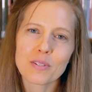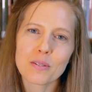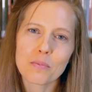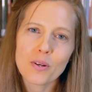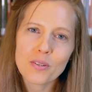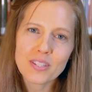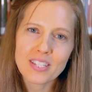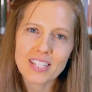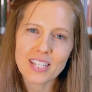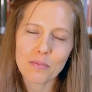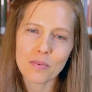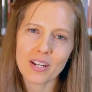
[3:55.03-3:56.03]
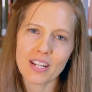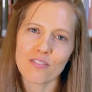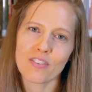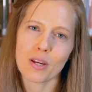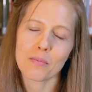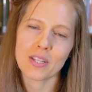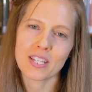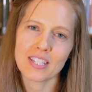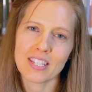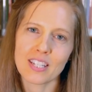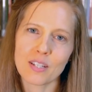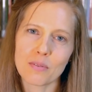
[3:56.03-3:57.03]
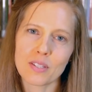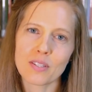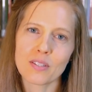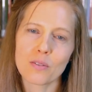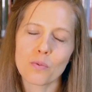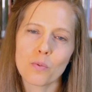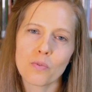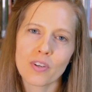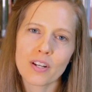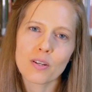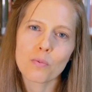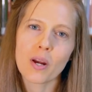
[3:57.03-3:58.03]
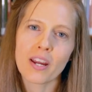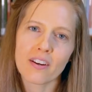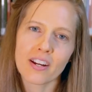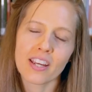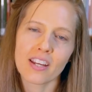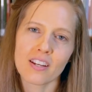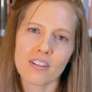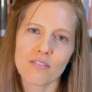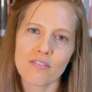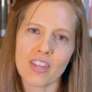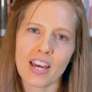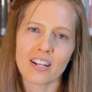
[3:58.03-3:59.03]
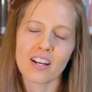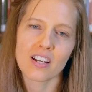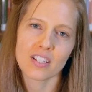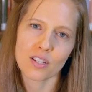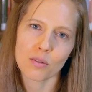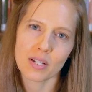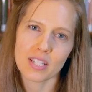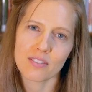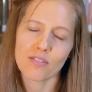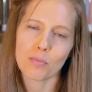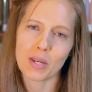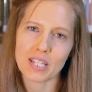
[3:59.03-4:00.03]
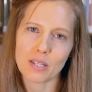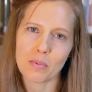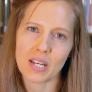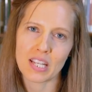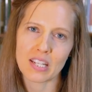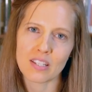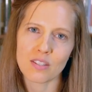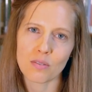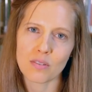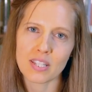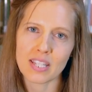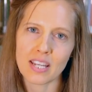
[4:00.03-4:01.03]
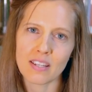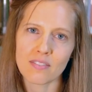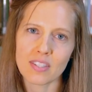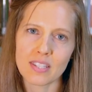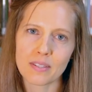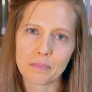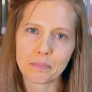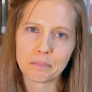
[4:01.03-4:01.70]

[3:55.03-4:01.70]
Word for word: was opposed to separating families, and he was very wary of that consequence of emancipating his own slaves.